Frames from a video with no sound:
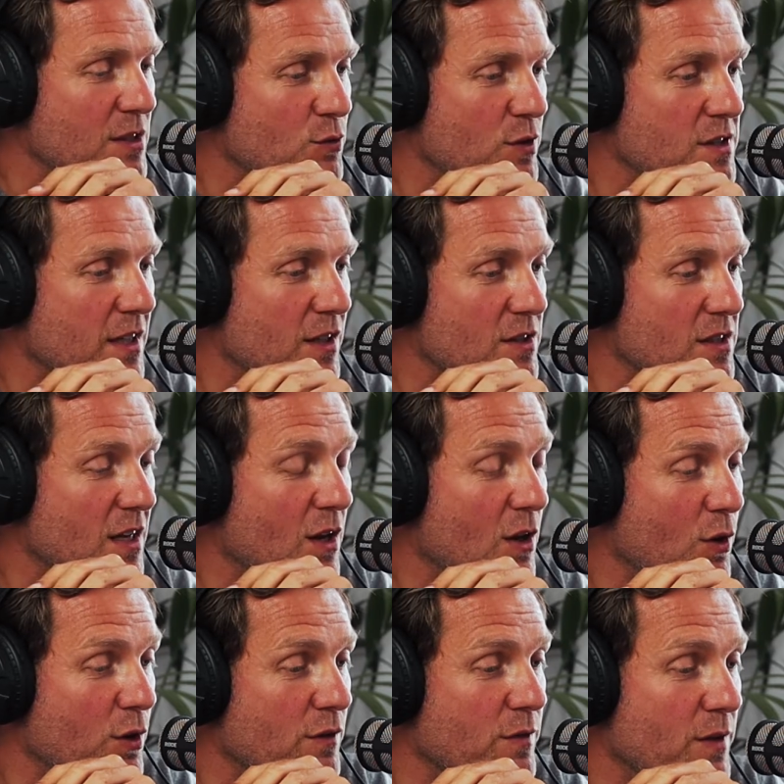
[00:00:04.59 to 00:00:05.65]
interesting because there are a
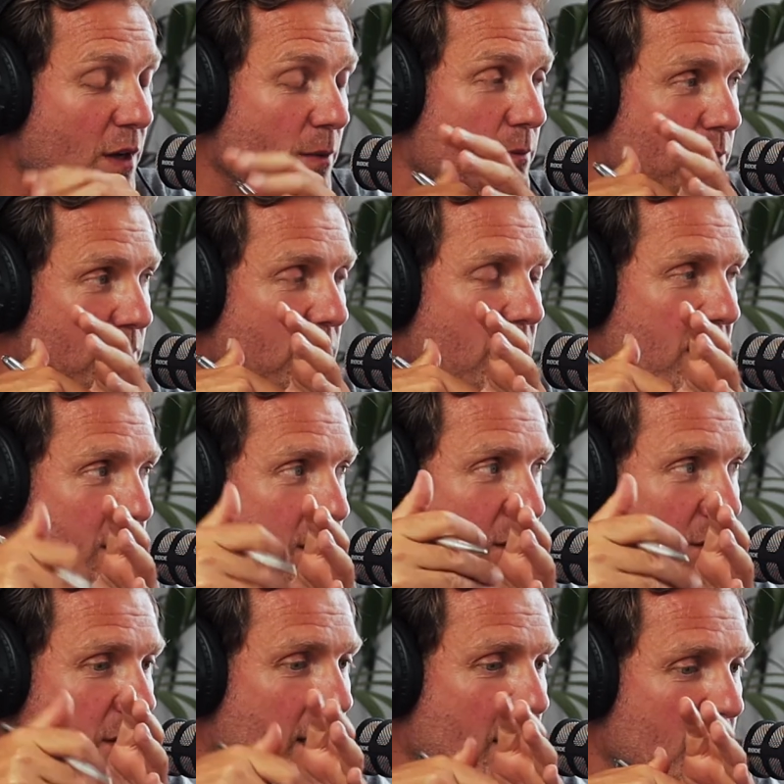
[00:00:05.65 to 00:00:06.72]
lot of, let's
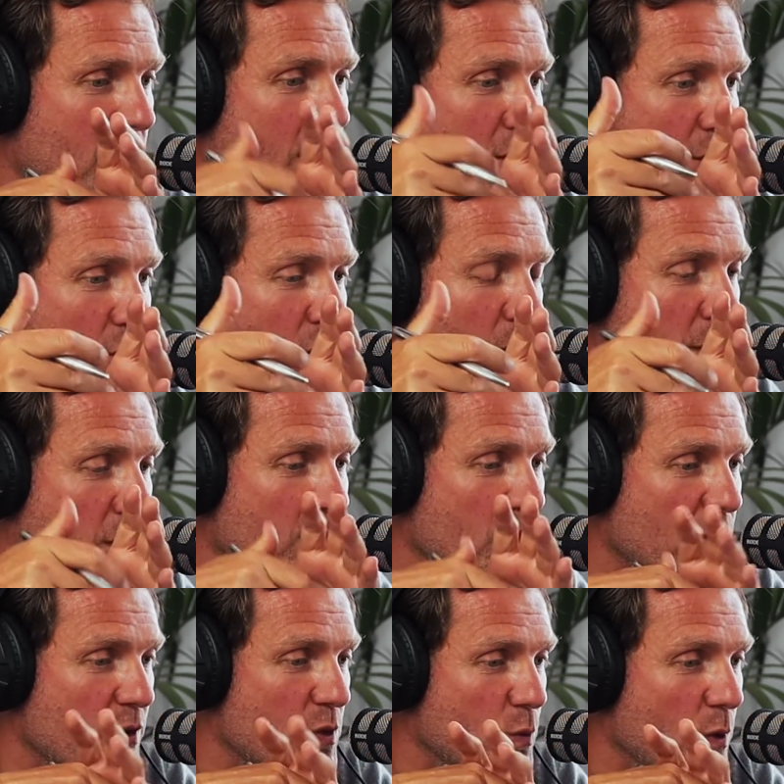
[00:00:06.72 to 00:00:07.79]
take Mark Zuckerberg's of
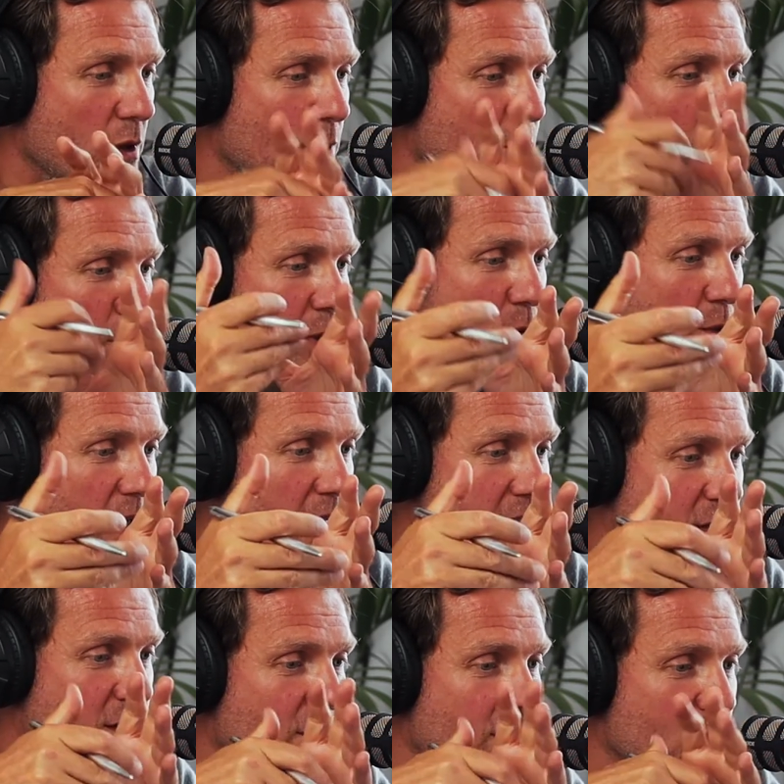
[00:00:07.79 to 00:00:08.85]
this world, Bill
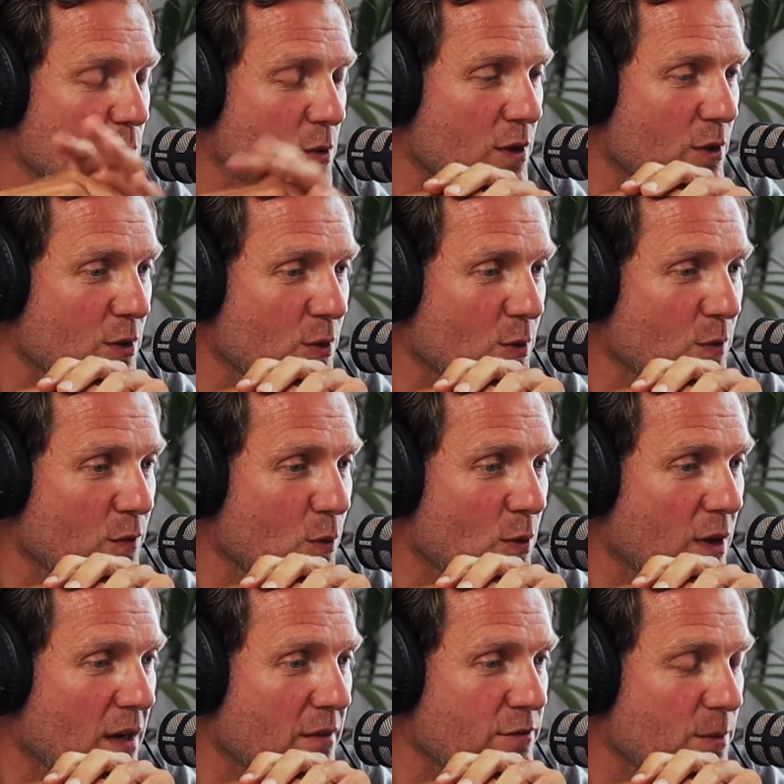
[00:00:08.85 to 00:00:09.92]
Gates of this world, who have all
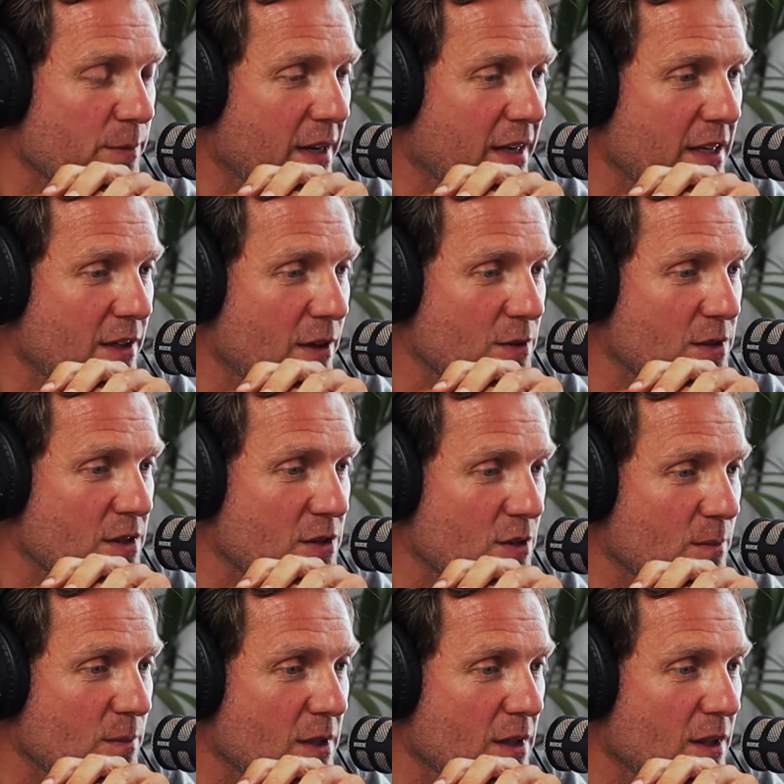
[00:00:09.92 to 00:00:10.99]
come from that
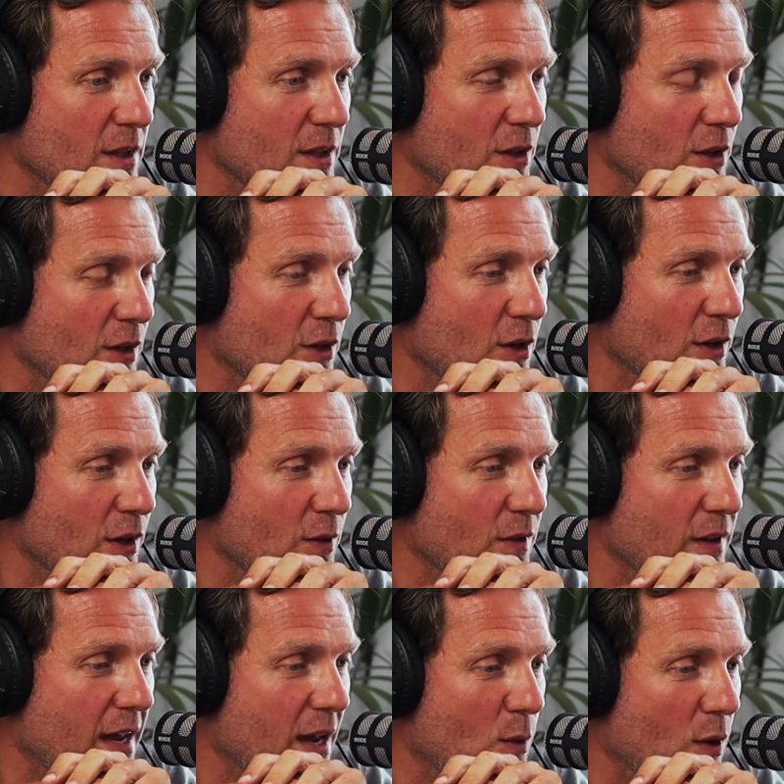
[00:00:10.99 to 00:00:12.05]
ecosystem. You can argue that
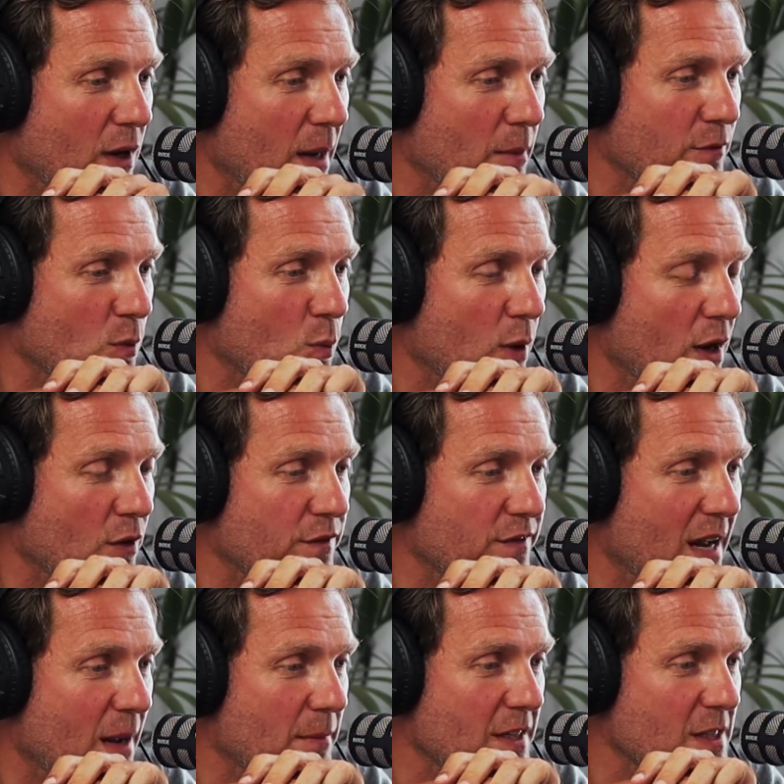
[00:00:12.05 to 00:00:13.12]
they came from well-off
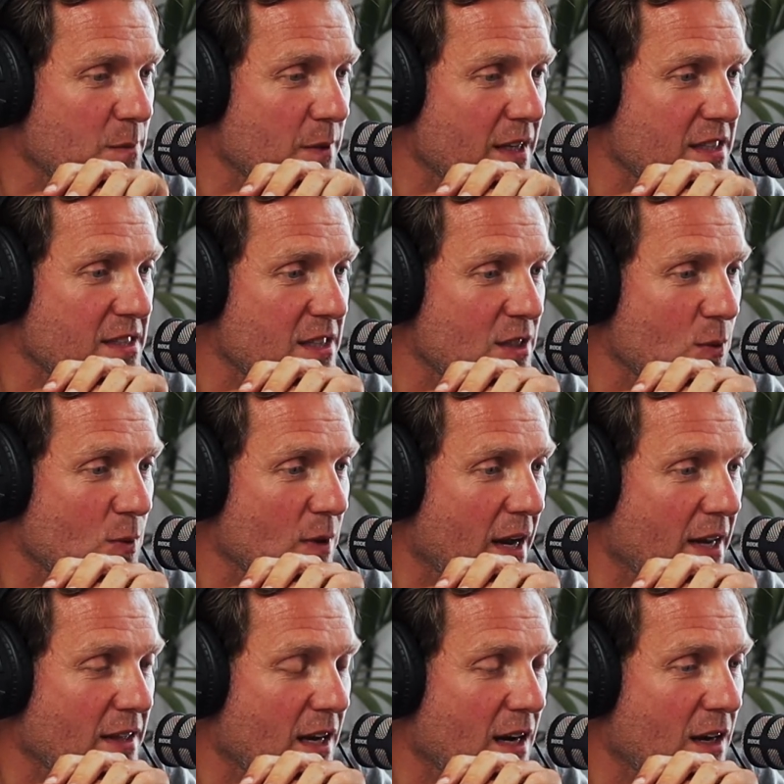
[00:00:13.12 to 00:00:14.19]
families, but they still
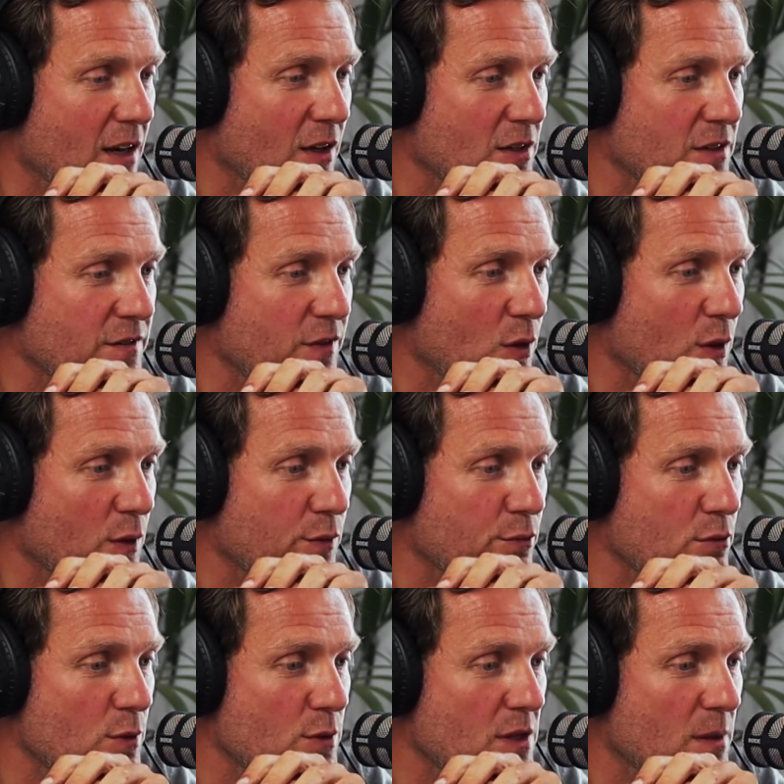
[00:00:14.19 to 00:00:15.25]
had the hunger to follow
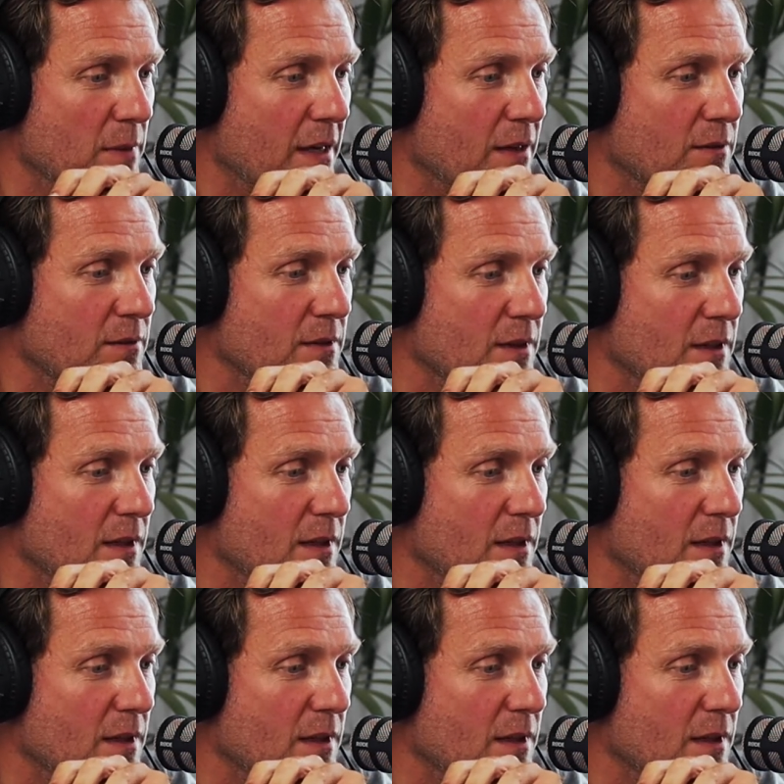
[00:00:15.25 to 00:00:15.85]
through somehow.